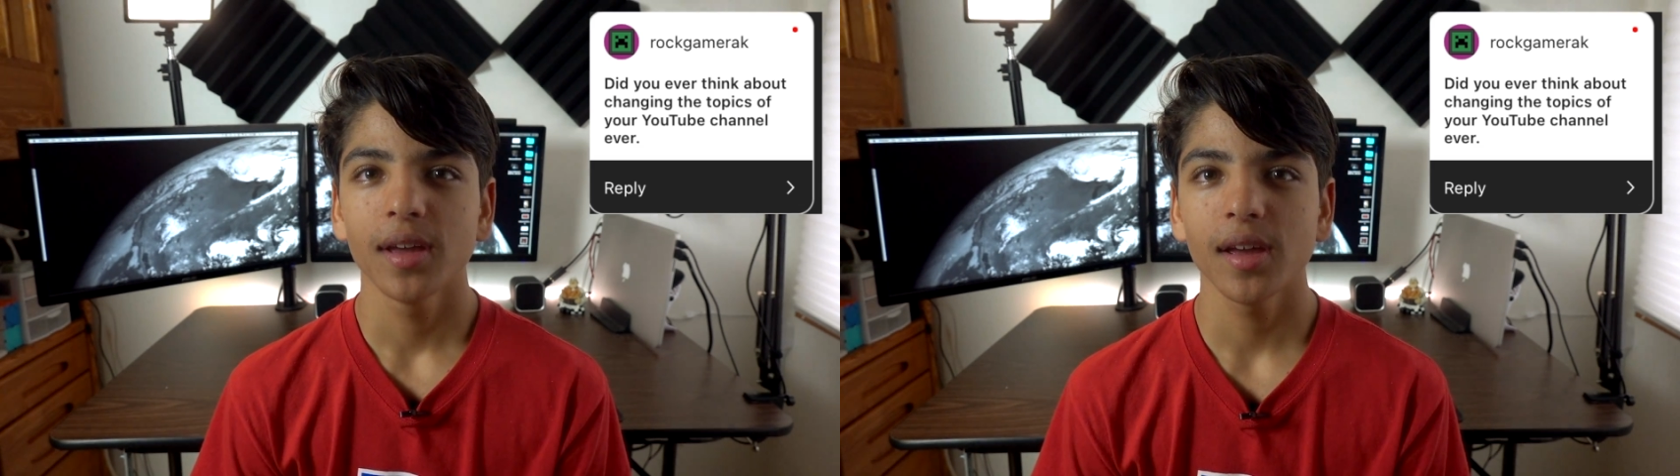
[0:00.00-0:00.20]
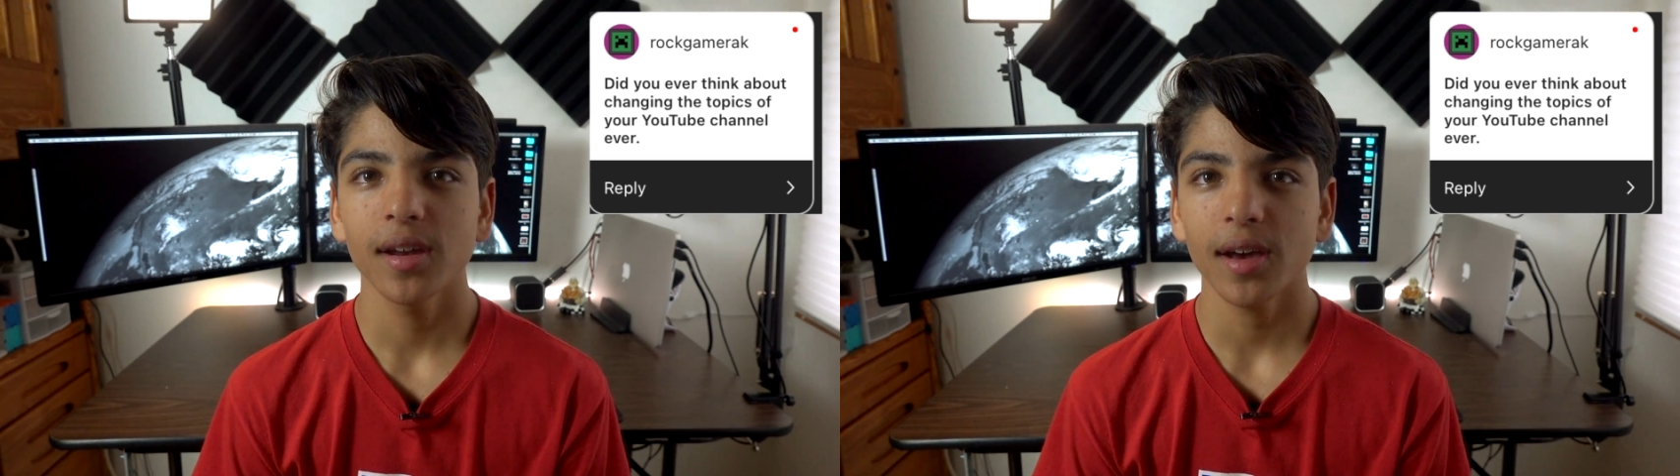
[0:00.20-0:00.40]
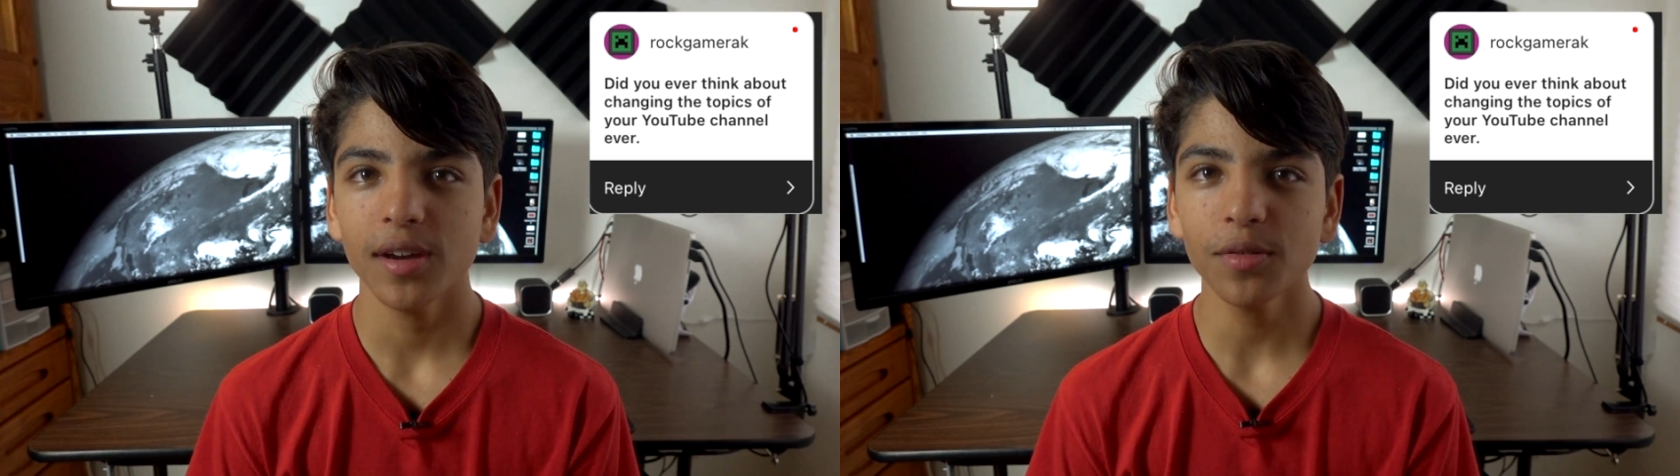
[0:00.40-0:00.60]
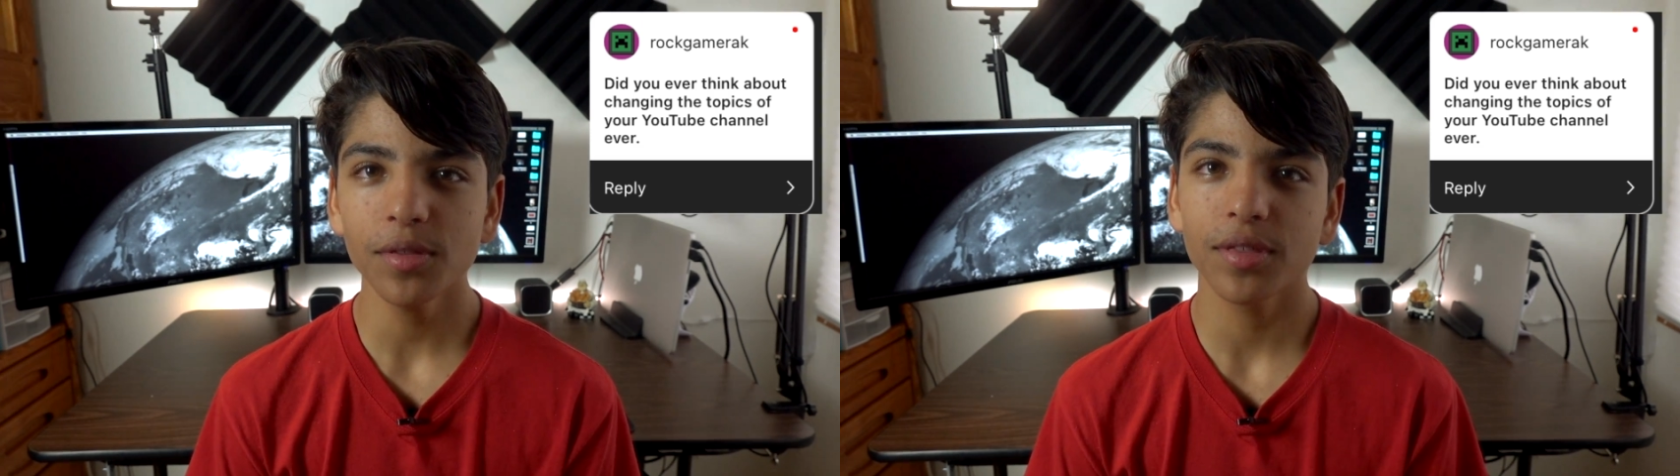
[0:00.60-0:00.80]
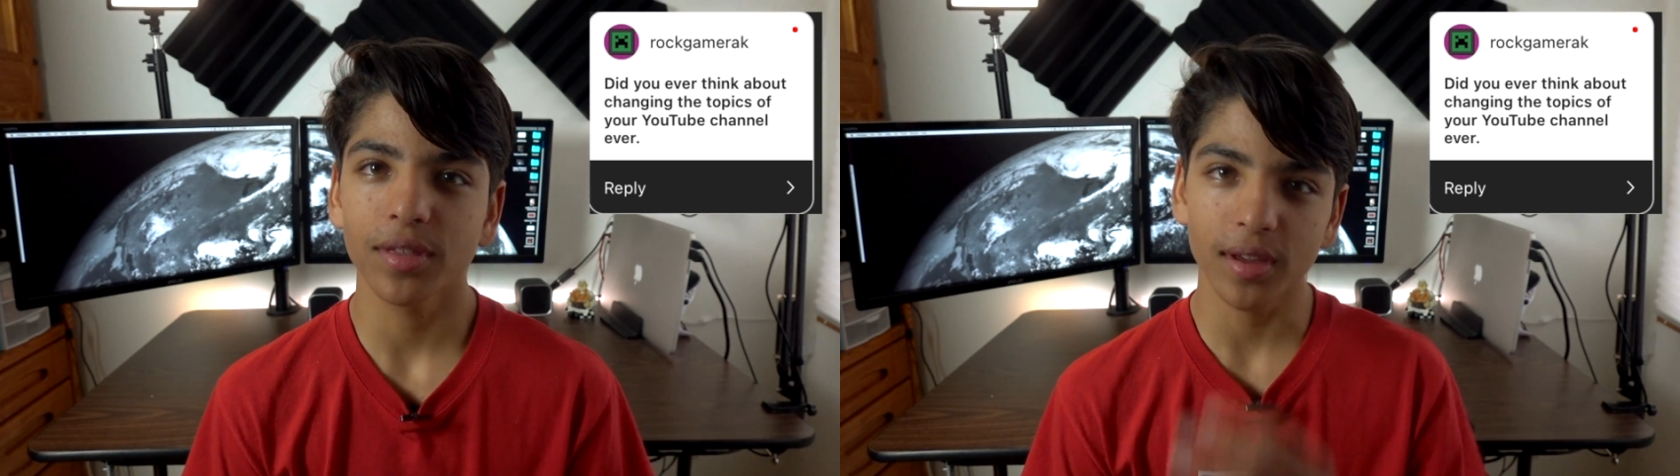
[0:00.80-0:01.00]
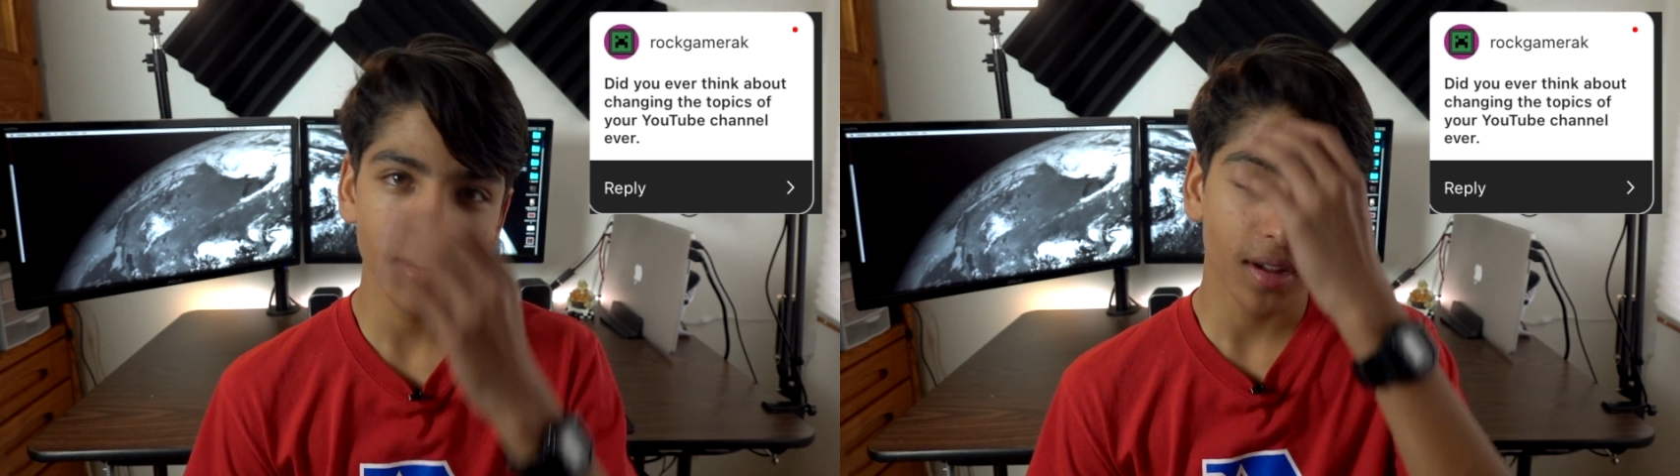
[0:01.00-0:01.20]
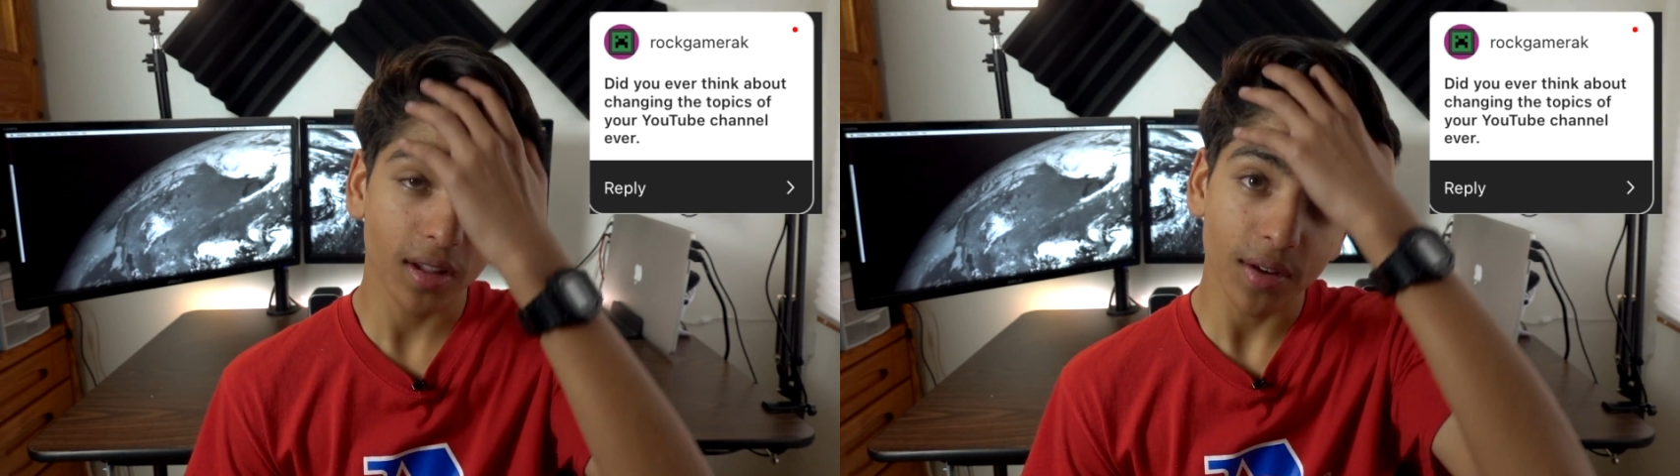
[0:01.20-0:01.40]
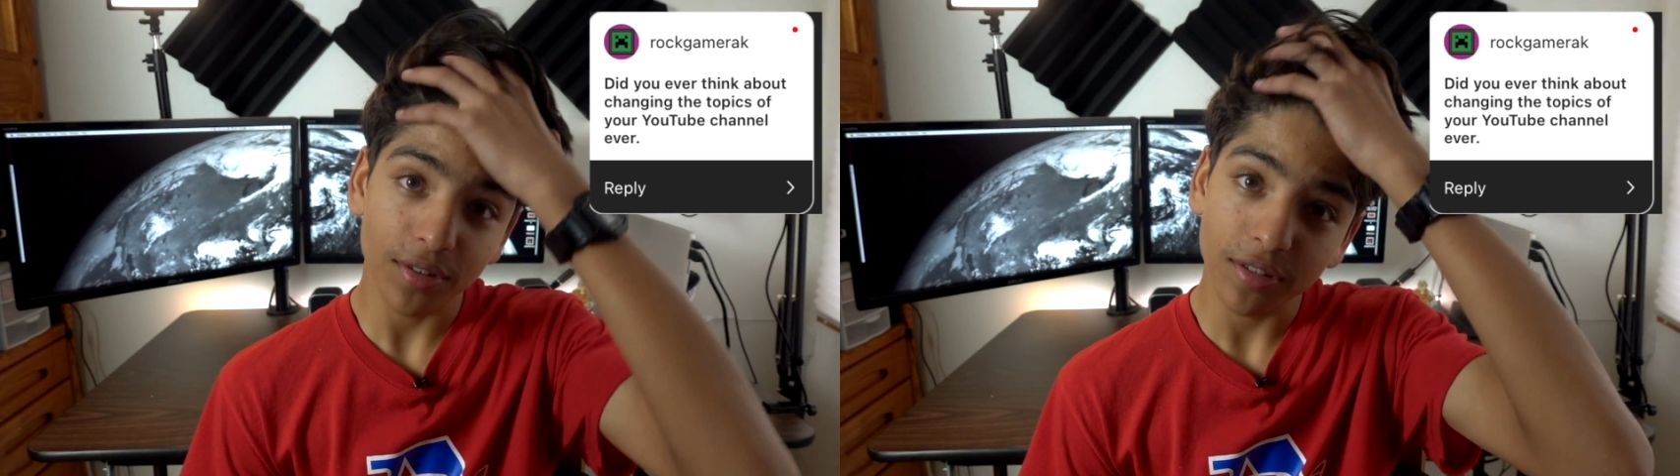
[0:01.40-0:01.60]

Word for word: and I don't think I'll ever